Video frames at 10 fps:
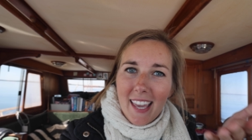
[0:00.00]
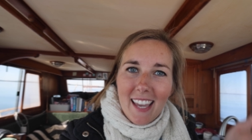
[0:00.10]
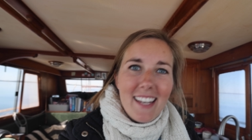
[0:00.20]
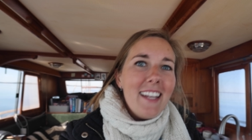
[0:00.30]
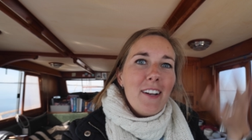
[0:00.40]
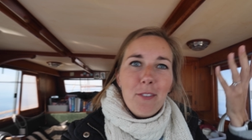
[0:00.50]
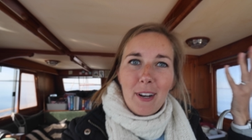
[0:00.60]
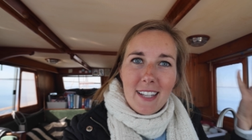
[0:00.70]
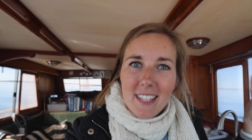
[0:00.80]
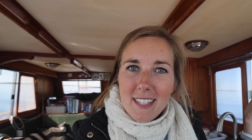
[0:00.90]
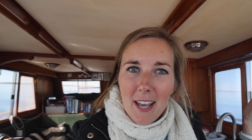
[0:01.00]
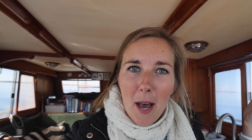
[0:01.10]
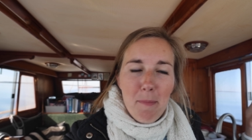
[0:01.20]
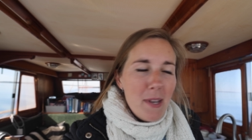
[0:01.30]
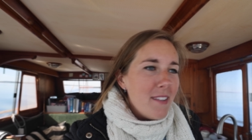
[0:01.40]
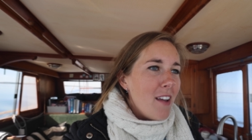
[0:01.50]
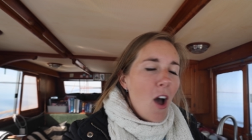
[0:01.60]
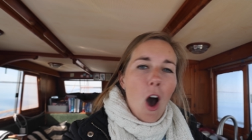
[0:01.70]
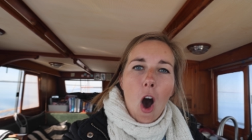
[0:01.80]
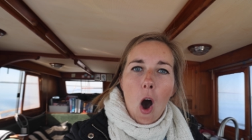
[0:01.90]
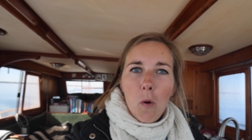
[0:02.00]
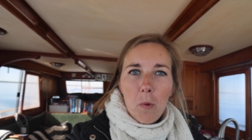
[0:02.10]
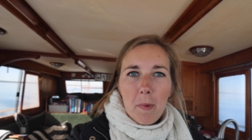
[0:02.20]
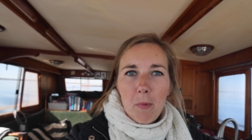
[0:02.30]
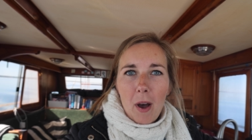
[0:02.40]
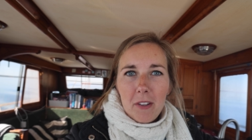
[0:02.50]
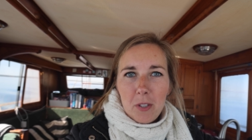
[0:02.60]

in and it'll raise us up and all will be well